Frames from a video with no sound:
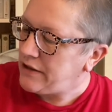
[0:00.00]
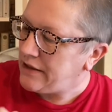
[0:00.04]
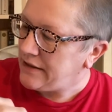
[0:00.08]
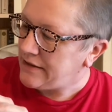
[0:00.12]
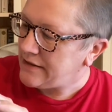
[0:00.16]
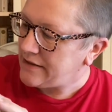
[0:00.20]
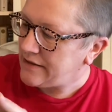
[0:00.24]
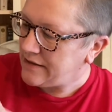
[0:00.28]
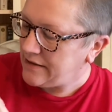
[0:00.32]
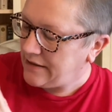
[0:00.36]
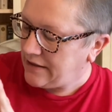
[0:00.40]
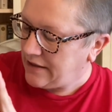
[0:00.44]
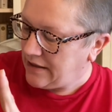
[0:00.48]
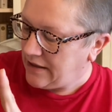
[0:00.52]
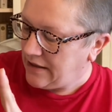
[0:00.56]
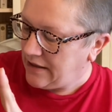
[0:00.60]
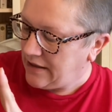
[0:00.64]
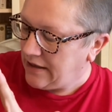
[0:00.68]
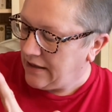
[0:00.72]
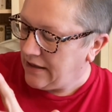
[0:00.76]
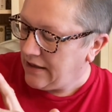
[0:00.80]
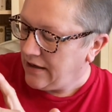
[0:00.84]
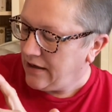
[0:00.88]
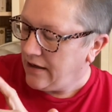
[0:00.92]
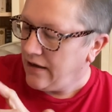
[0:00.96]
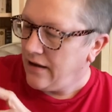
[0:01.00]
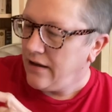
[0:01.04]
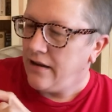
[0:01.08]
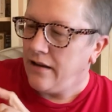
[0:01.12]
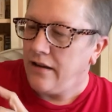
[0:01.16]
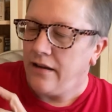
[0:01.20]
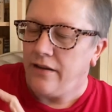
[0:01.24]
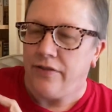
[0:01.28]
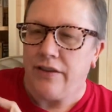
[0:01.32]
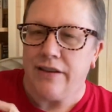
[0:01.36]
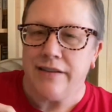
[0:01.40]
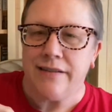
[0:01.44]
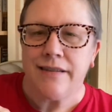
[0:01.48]
this
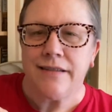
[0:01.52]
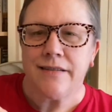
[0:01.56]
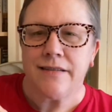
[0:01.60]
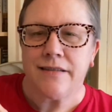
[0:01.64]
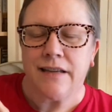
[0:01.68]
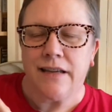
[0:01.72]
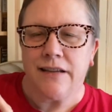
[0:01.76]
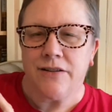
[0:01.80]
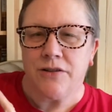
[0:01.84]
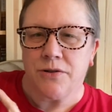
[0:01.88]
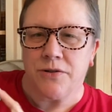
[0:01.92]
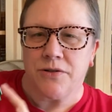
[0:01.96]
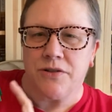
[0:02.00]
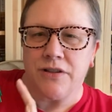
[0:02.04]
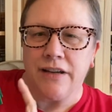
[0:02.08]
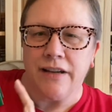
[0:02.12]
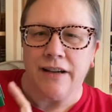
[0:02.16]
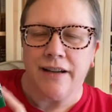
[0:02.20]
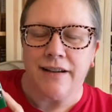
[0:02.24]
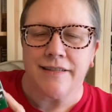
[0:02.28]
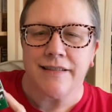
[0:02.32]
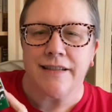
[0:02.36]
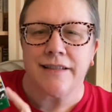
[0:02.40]
is interesting because